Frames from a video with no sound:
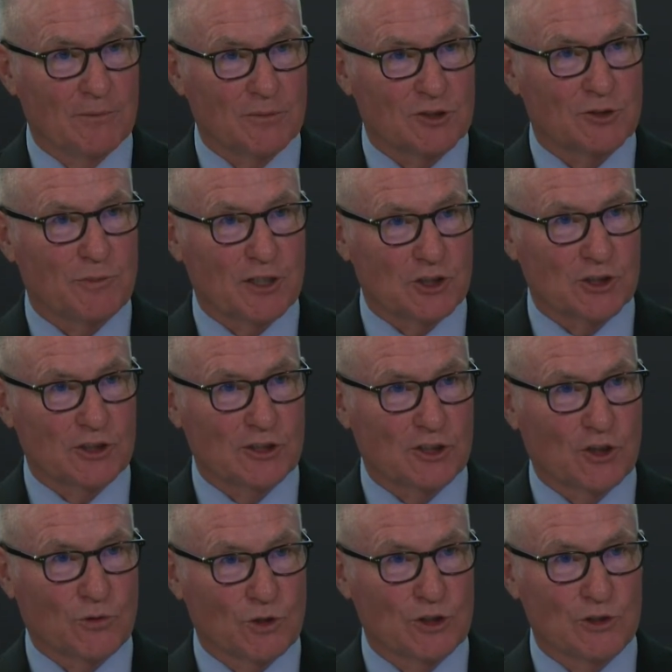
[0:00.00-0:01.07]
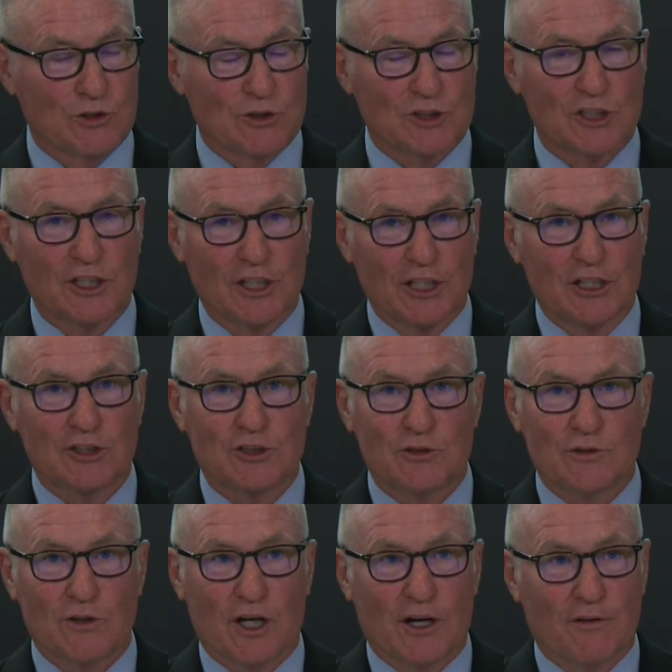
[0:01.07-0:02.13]
special crews
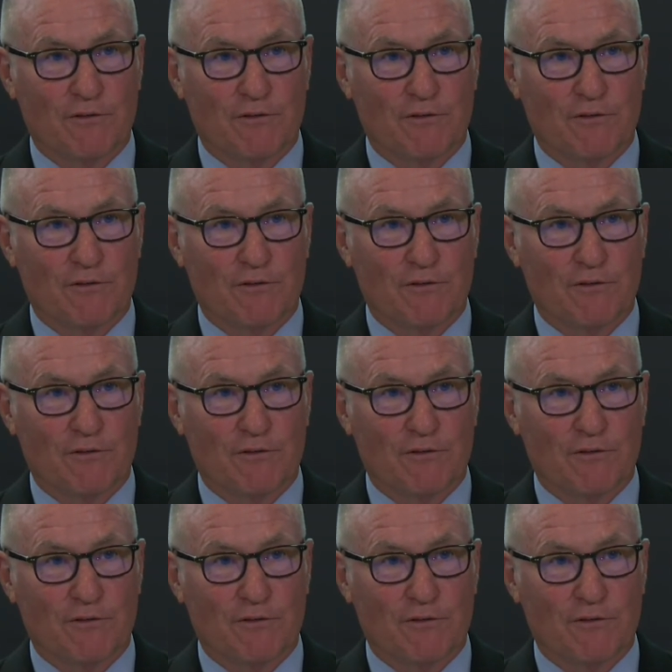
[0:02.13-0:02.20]
to